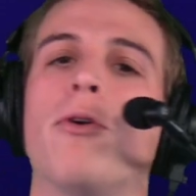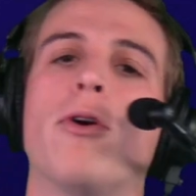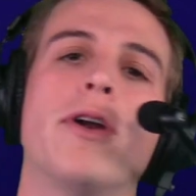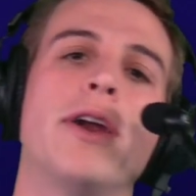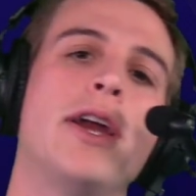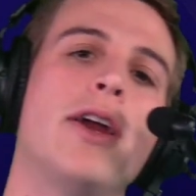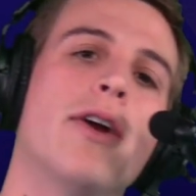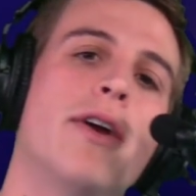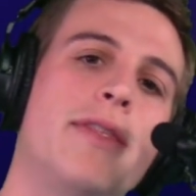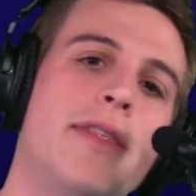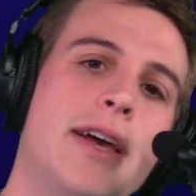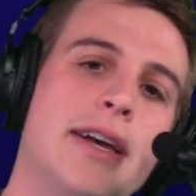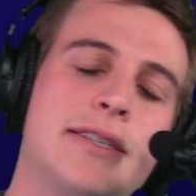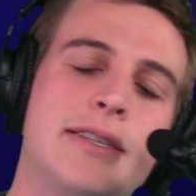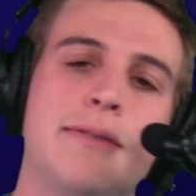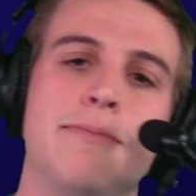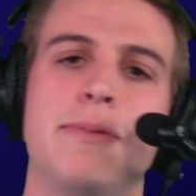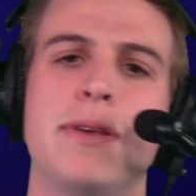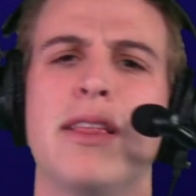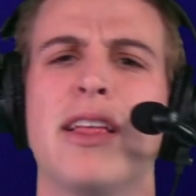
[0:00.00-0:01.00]
are hearing this
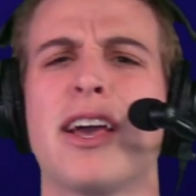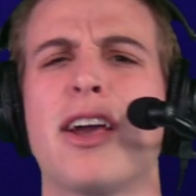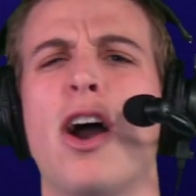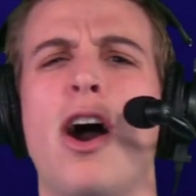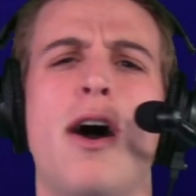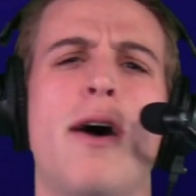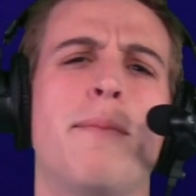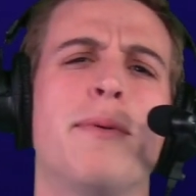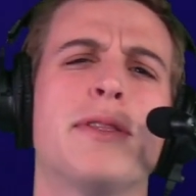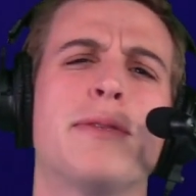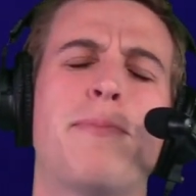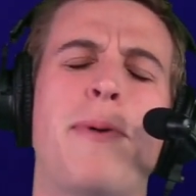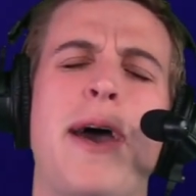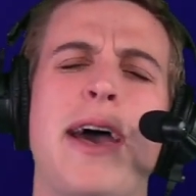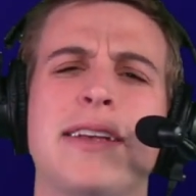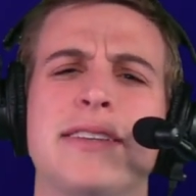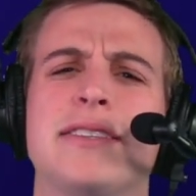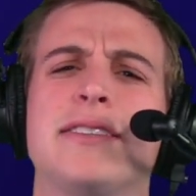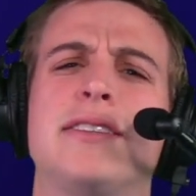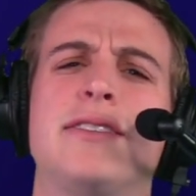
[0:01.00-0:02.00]
and being like, oh, but
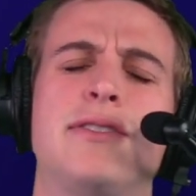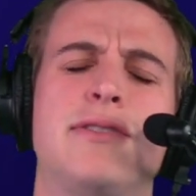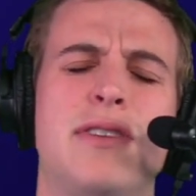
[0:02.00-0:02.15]
past